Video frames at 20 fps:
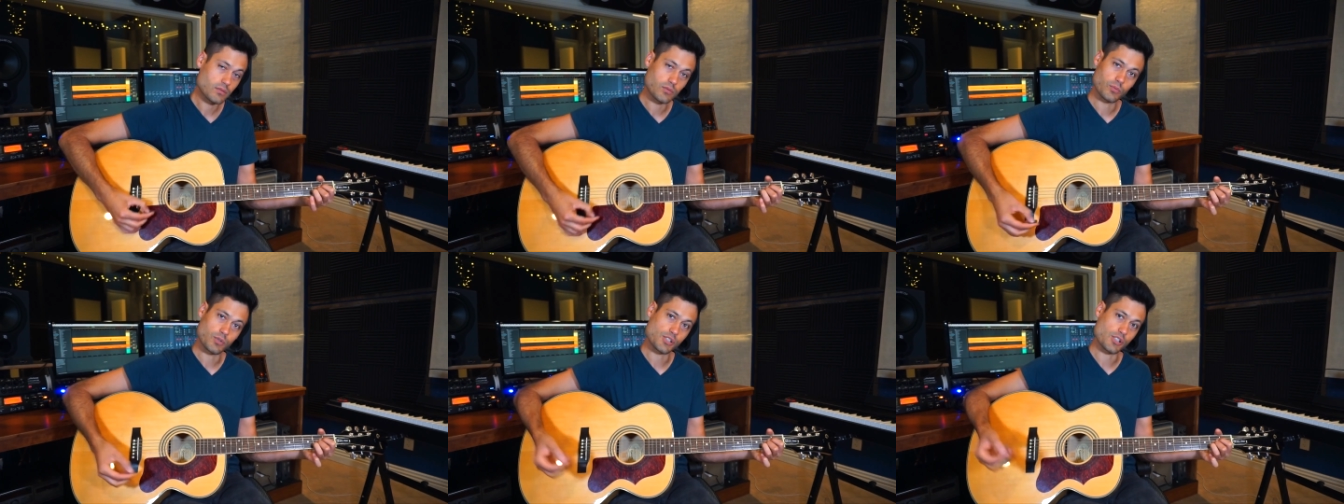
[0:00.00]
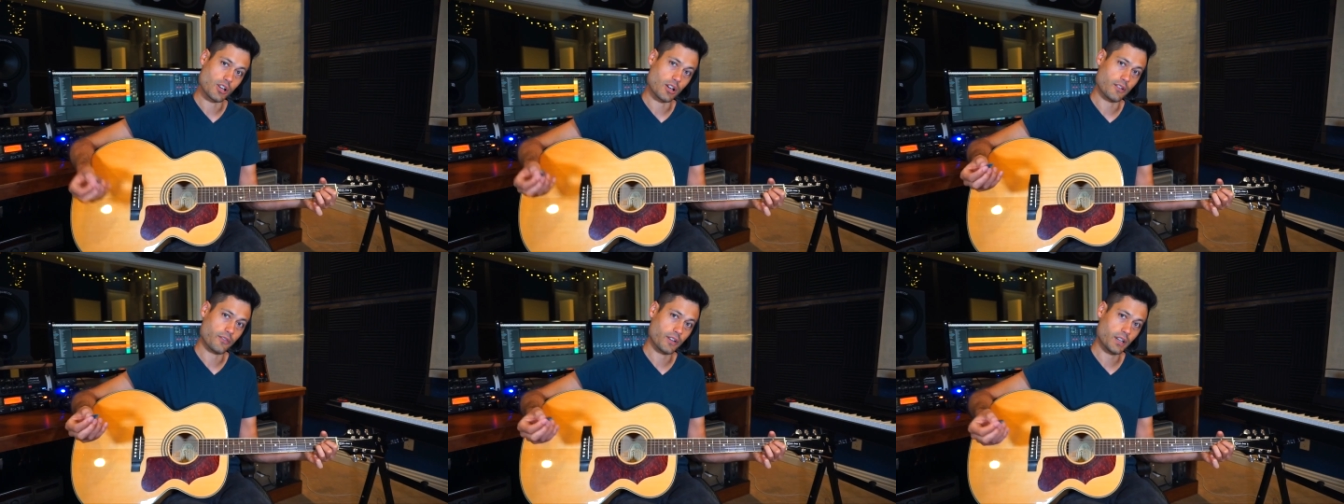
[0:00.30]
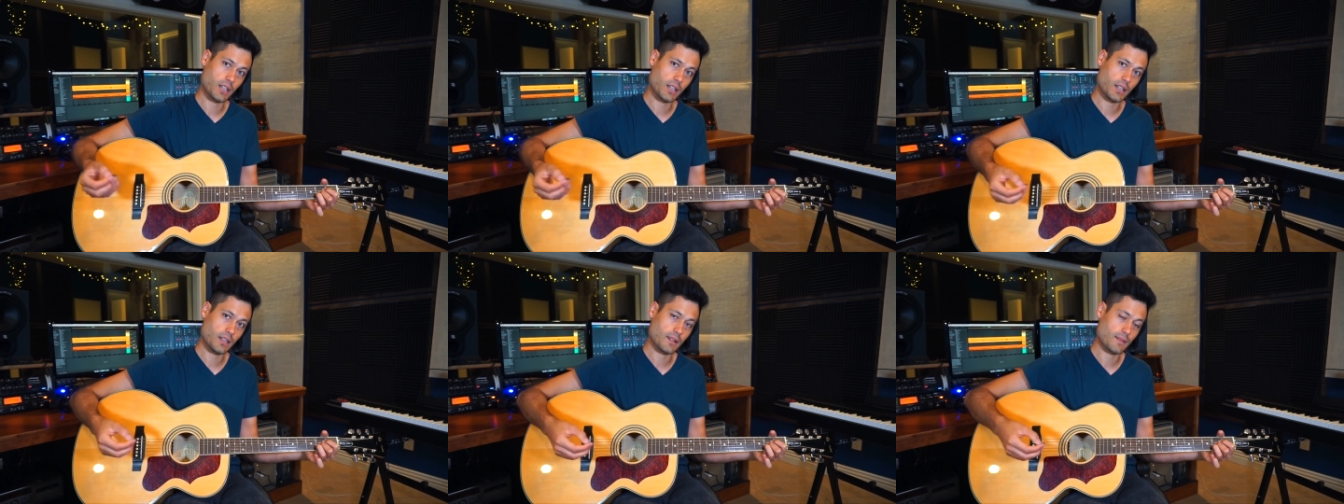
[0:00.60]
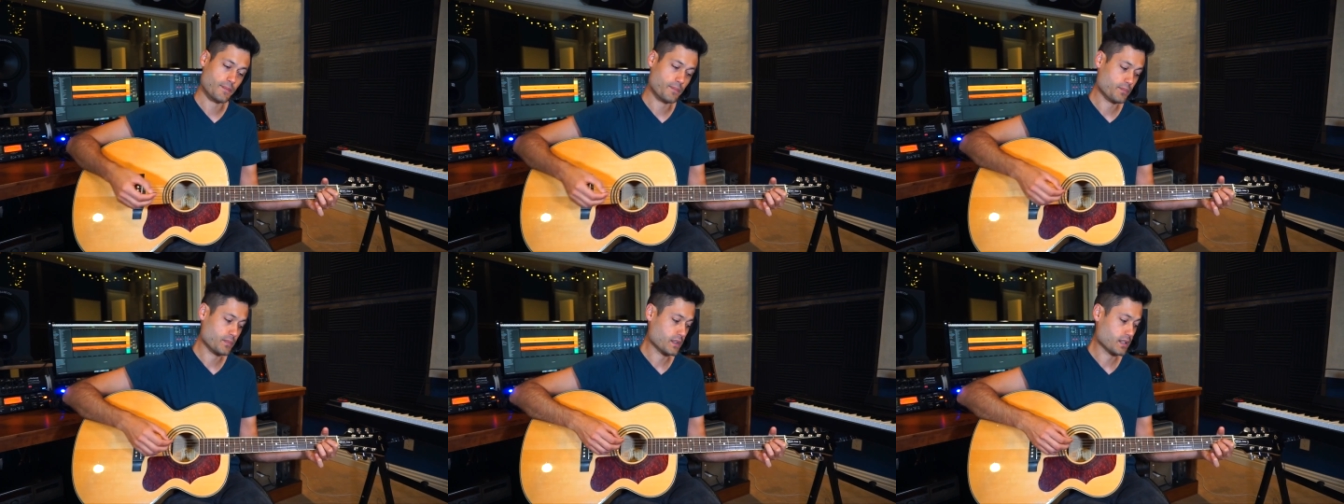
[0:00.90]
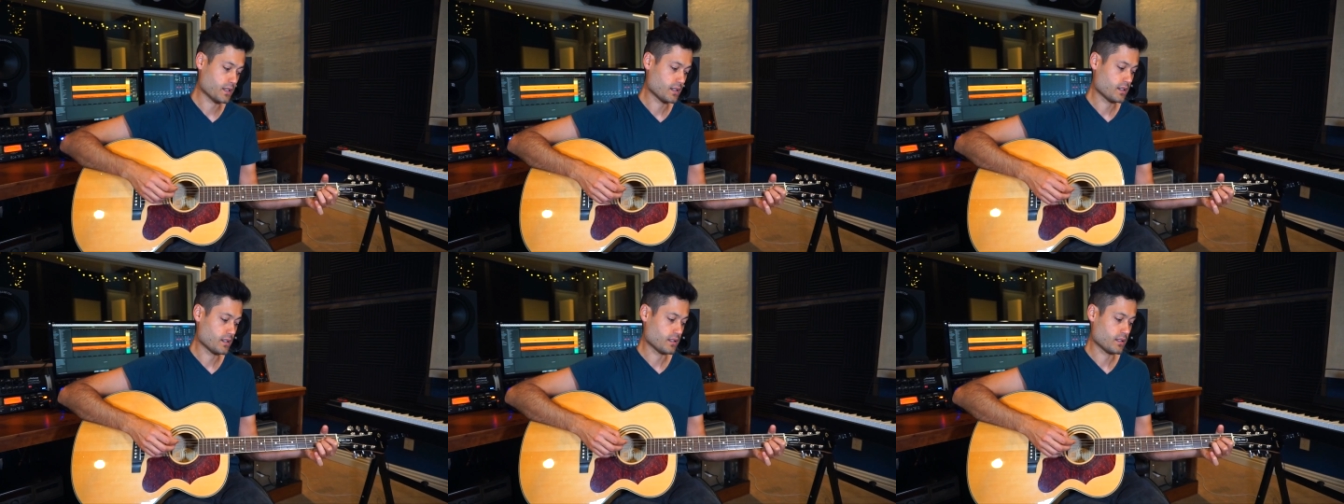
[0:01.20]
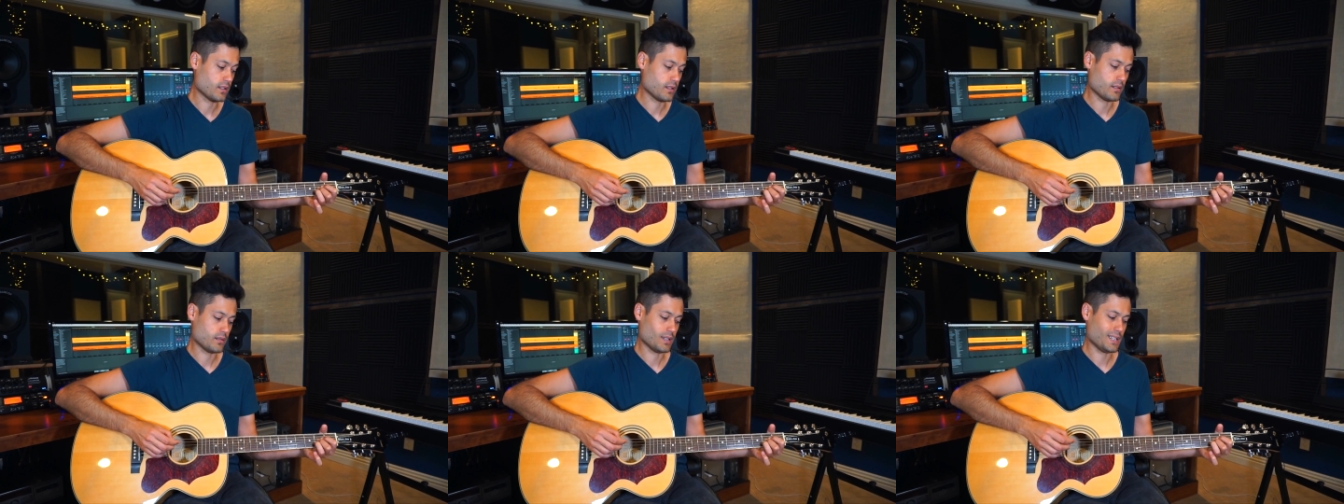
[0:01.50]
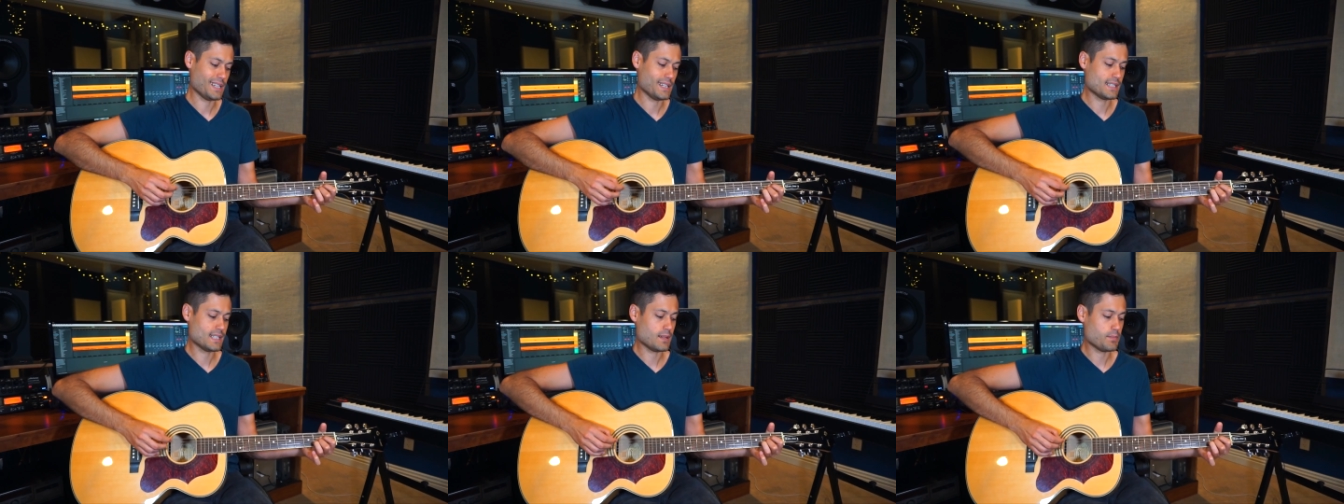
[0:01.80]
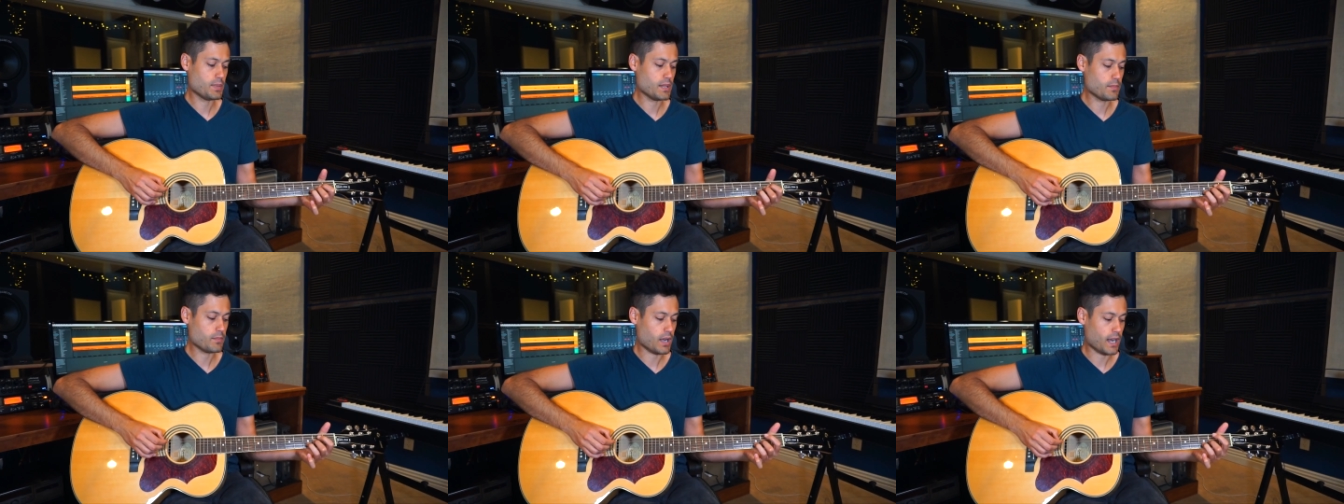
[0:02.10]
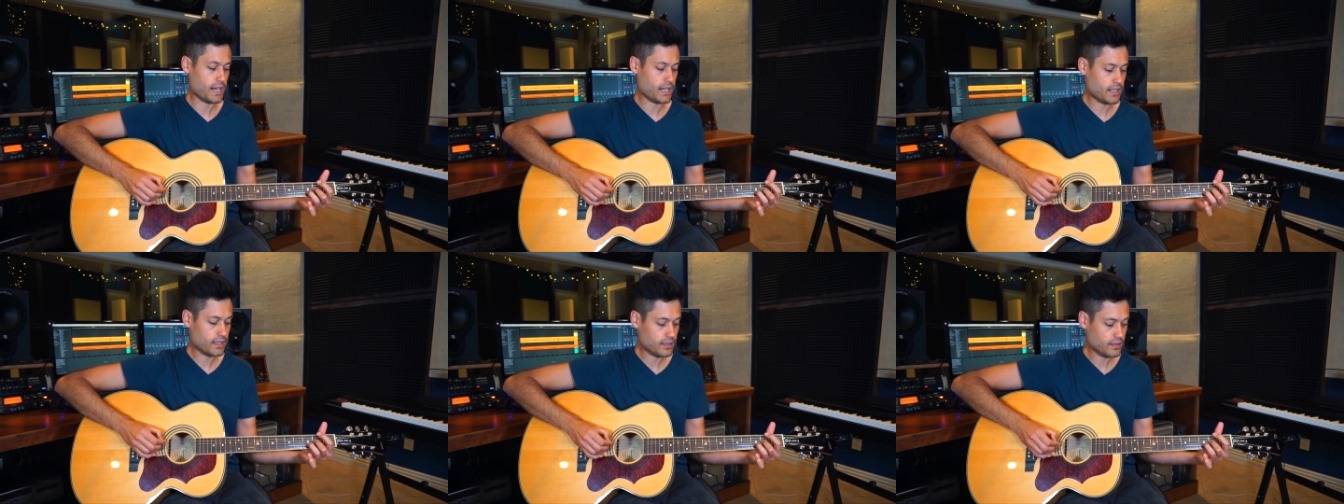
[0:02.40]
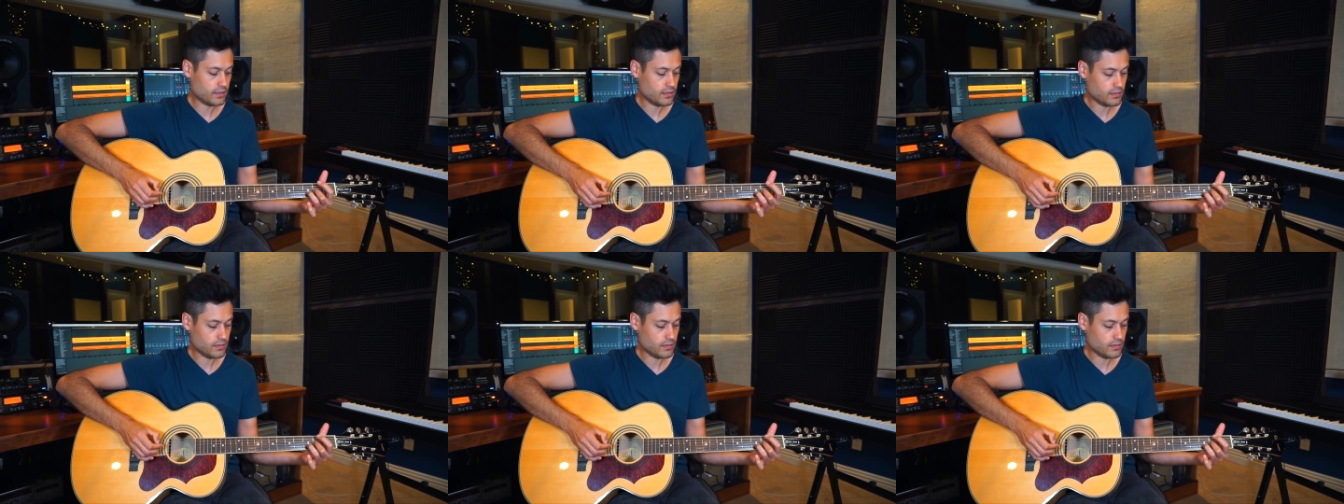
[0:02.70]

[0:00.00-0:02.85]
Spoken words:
resolve in it, easy B minor.